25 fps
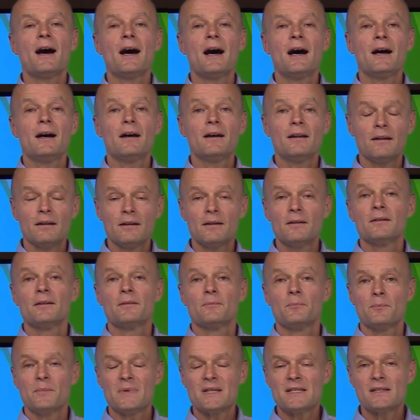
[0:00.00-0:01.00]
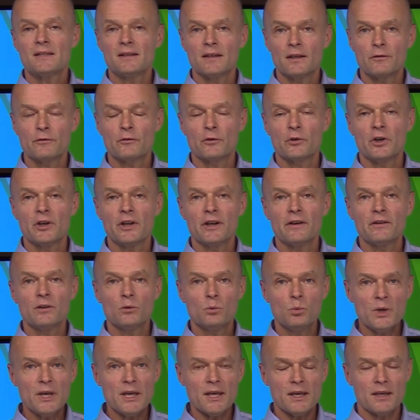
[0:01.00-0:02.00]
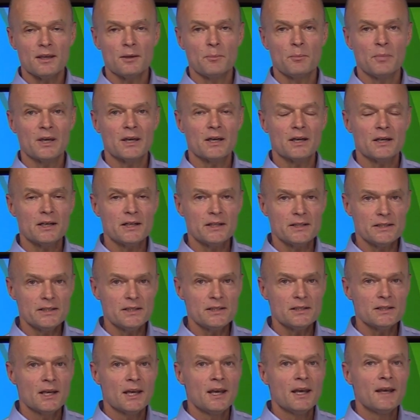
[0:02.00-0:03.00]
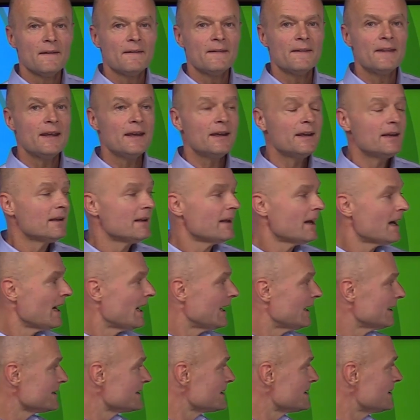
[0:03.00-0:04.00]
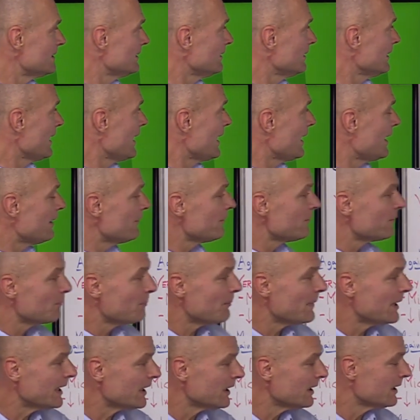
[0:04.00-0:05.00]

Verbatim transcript: I'll be sick for another week, because then I'll still have my